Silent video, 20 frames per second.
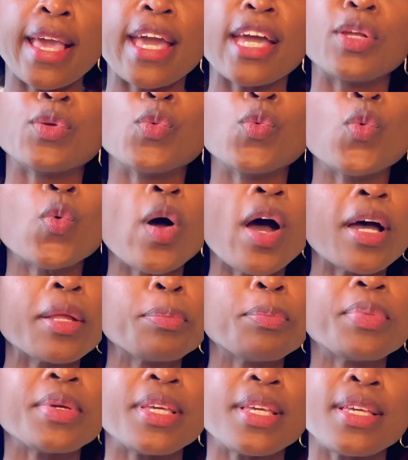And what
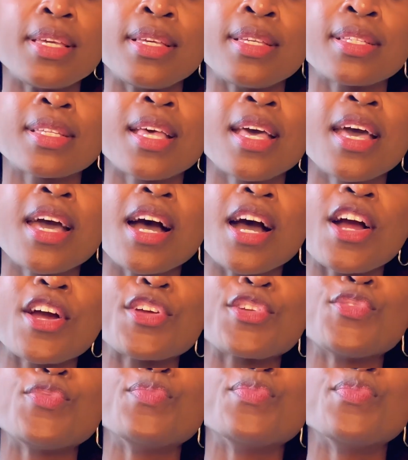piece are
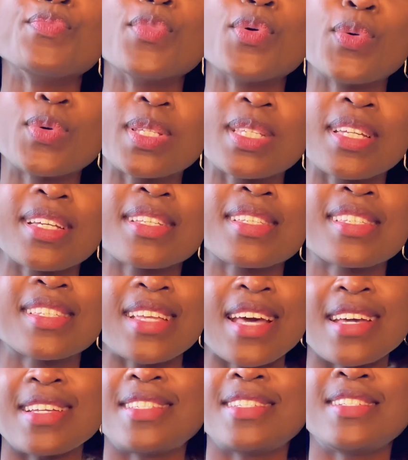you most
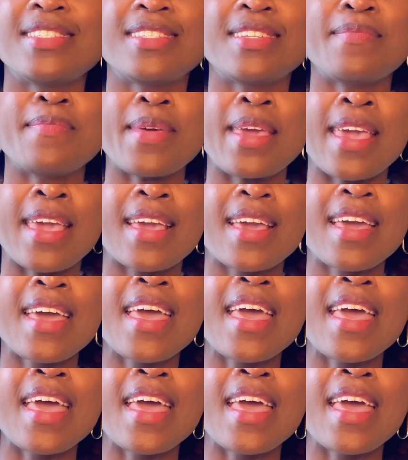excited to make?